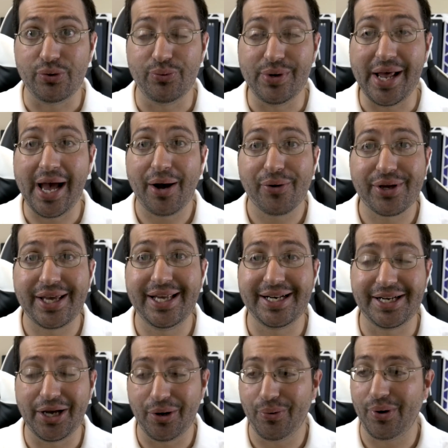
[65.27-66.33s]
you now
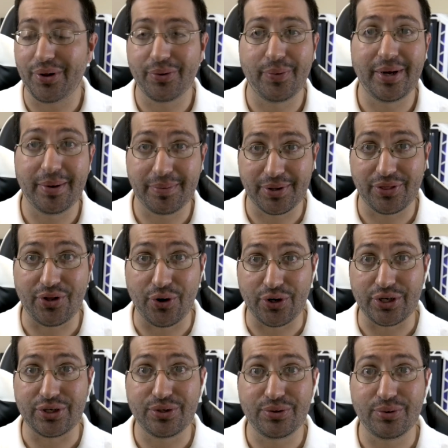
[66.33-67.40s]
can go all the way up to
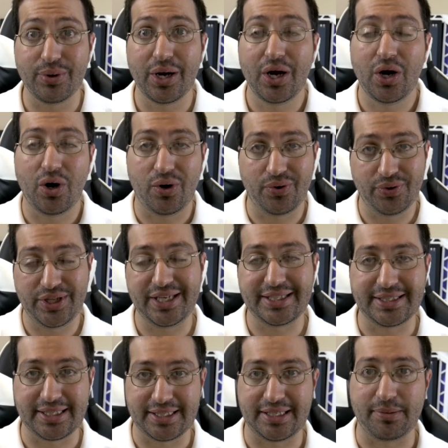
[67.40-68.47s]
32 on the
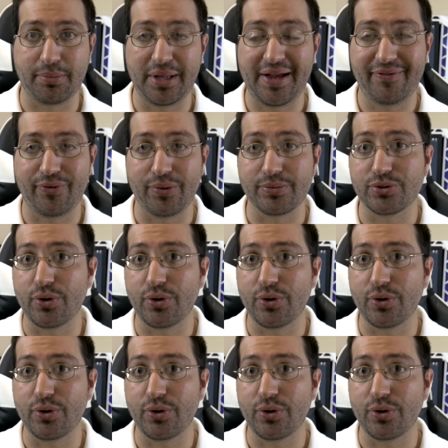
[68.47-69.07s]
existing platform.